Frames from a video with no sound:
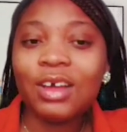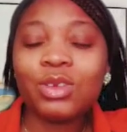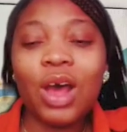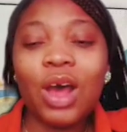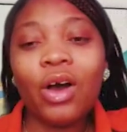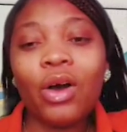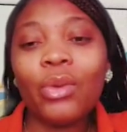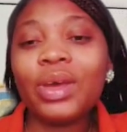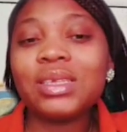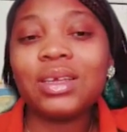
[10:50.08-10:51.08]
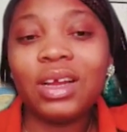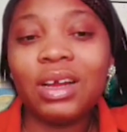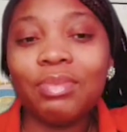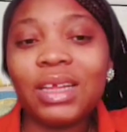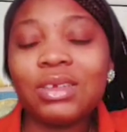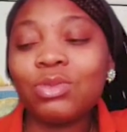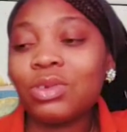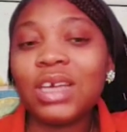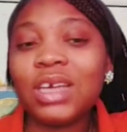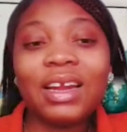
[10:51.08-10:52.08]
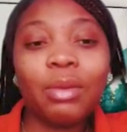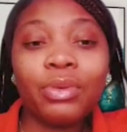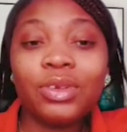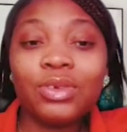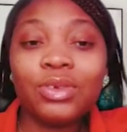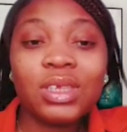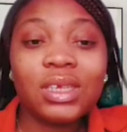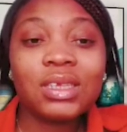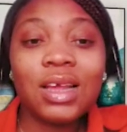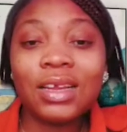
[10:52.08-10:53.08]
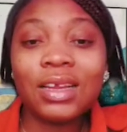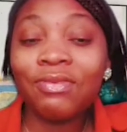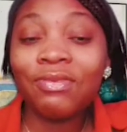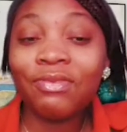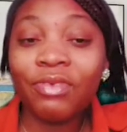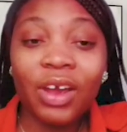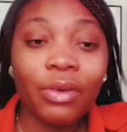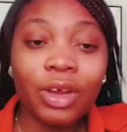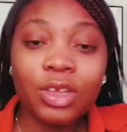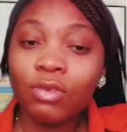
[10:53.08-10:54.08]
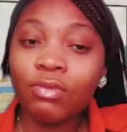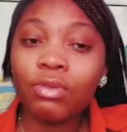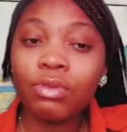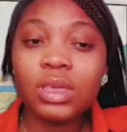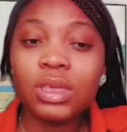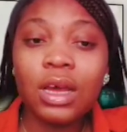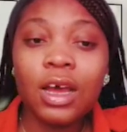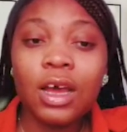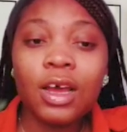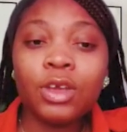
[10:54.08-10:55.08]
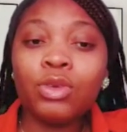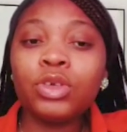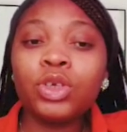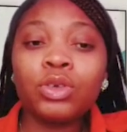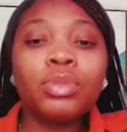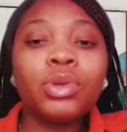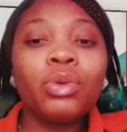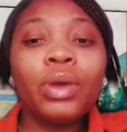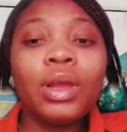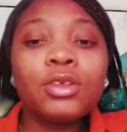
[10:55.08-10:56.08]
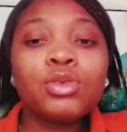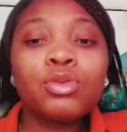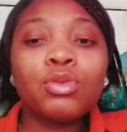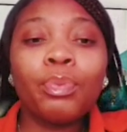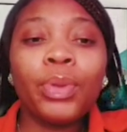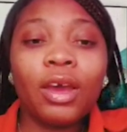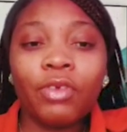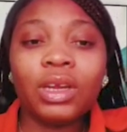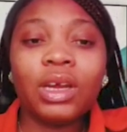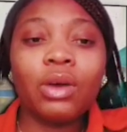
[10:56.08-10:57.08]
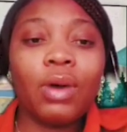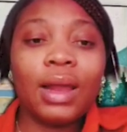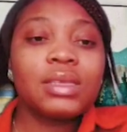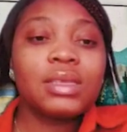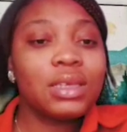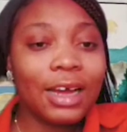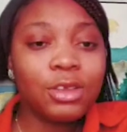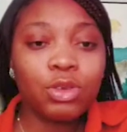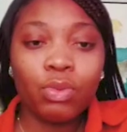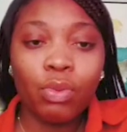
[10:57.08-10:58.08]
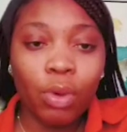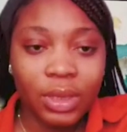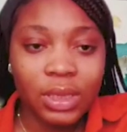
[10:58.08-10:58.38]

So I always tell them that China produces different grades of goods. You should be willing to pay for the quality that you want.